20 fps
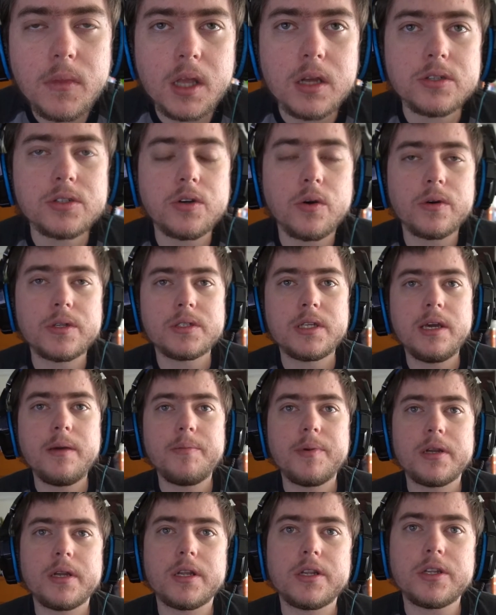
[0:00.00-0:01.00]
So deep
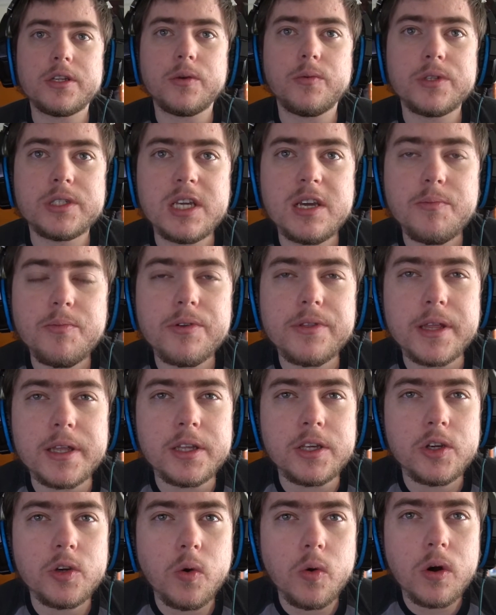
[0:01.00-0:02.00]

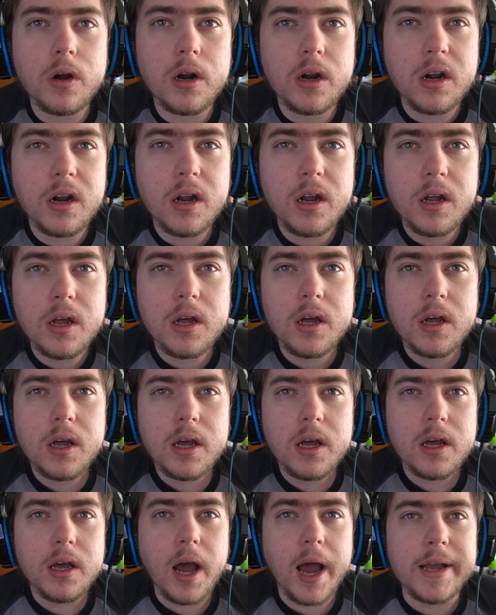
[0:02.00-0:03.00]
within your
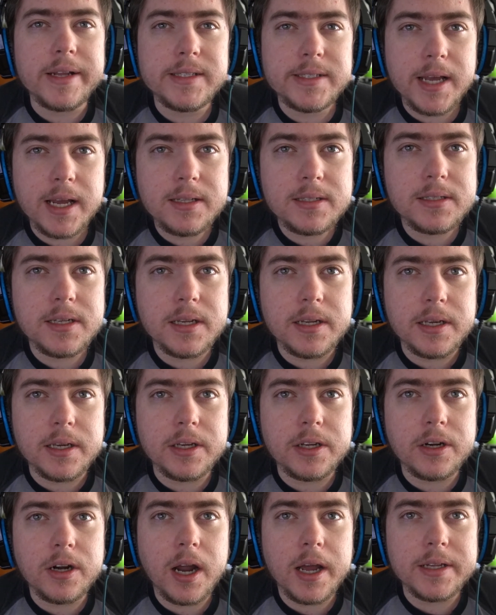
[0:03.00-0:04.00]
identity,
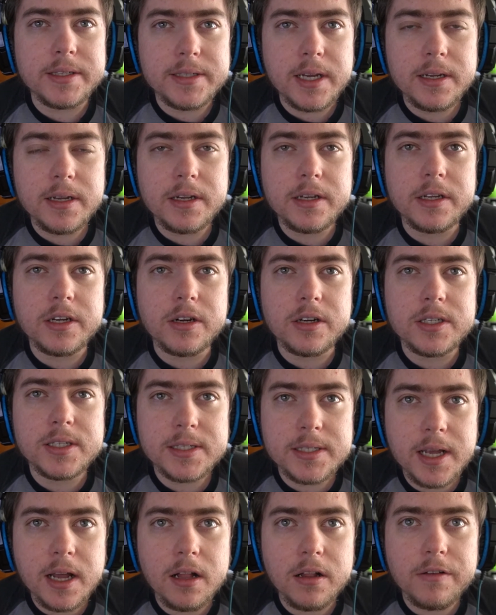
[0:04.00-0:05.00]

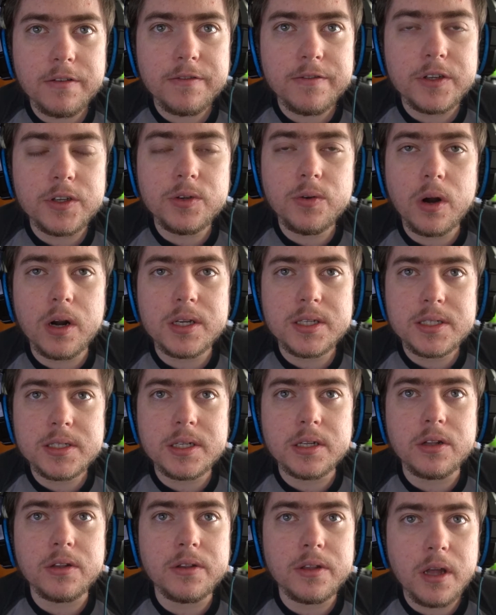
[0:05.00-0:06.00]
yourself, you are
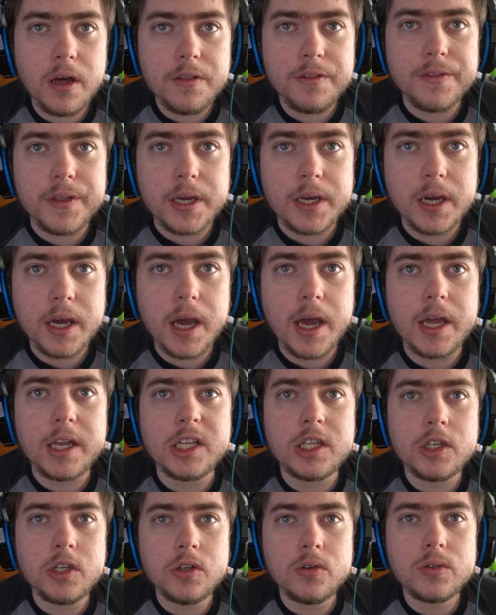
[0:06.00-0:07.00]
still nothing,
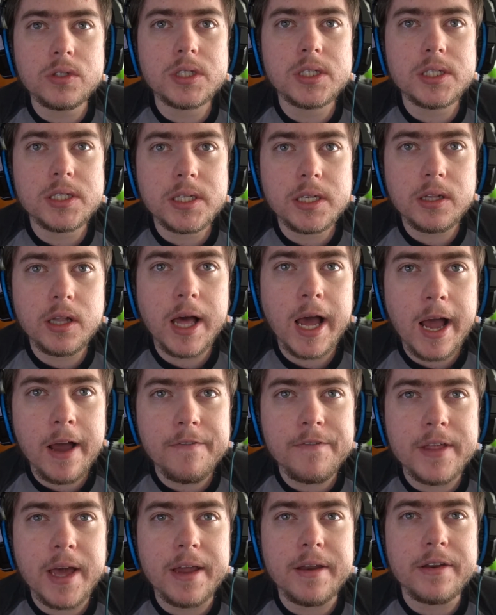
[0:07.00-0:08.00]
and you still
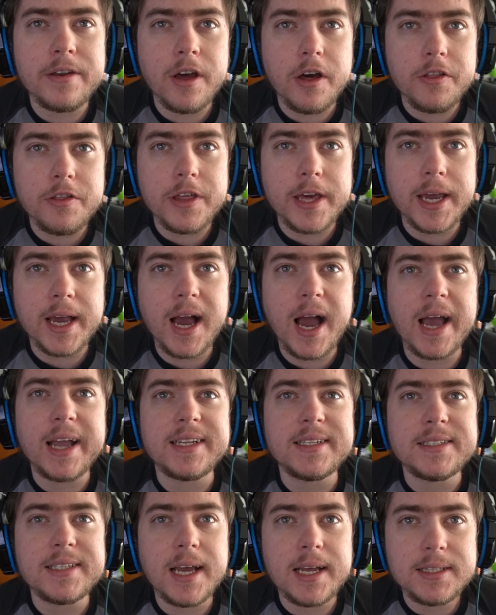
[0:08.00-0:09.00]
have that nothing
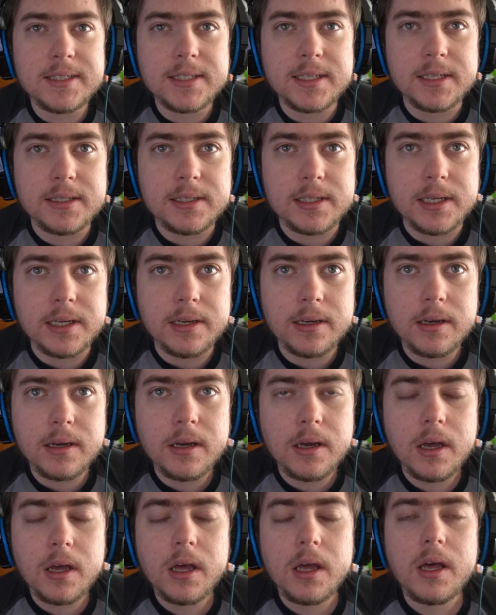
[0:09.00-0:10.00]
identity.
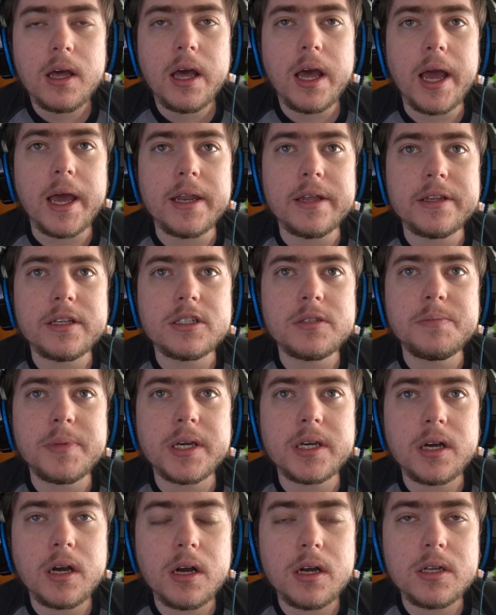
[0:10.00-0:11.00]
And it is
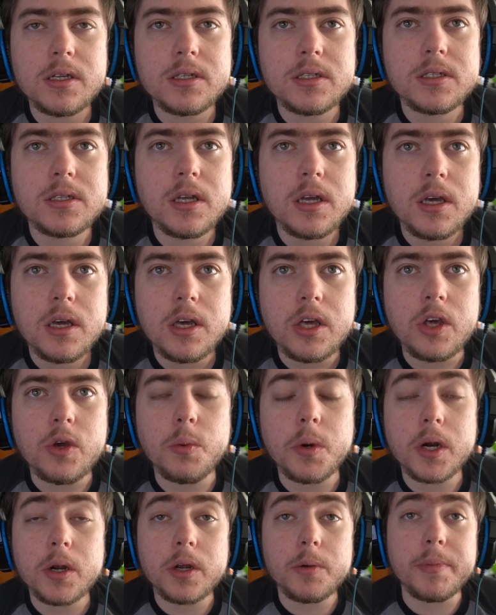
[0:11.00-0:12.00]
because
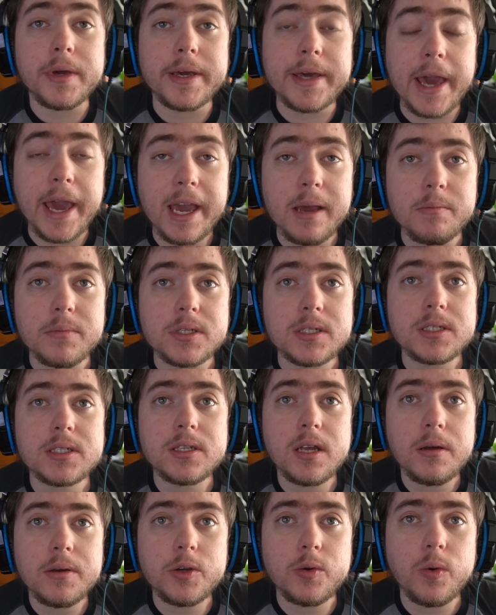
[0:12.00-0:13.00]
you
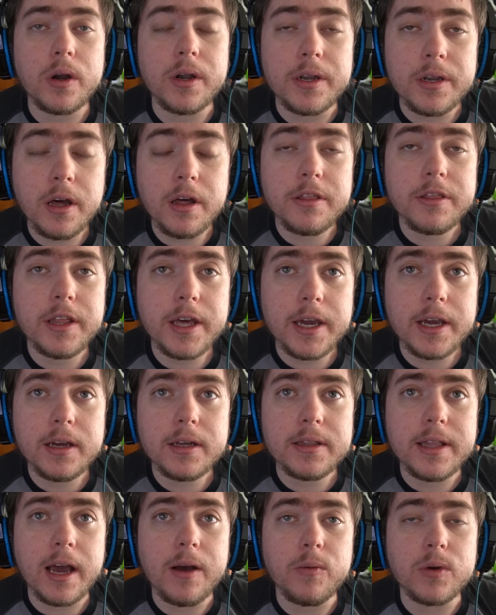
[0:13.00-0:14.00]
are
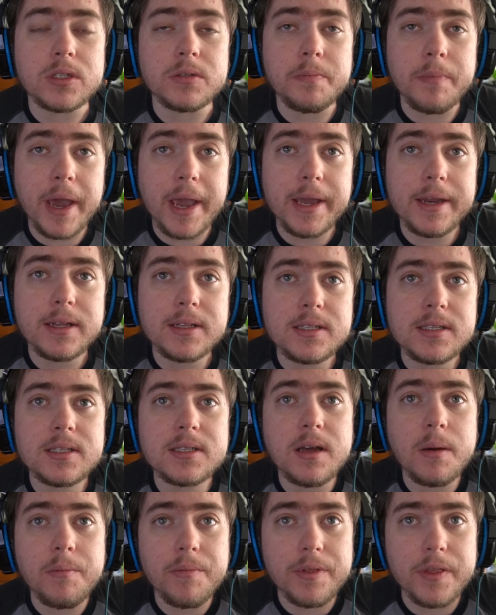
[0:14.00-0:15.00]
nothing that was made
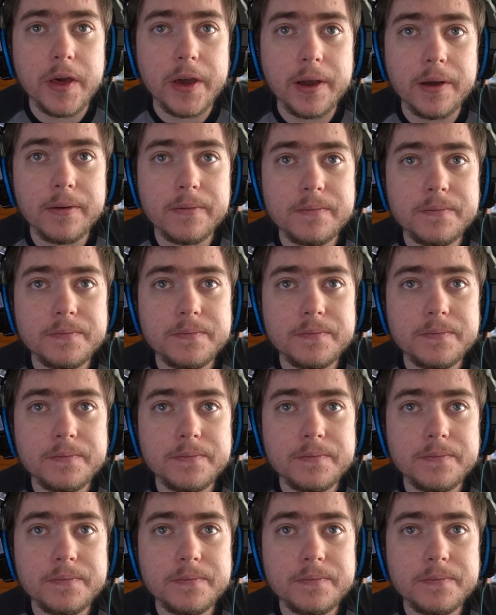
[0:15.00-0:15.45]
something.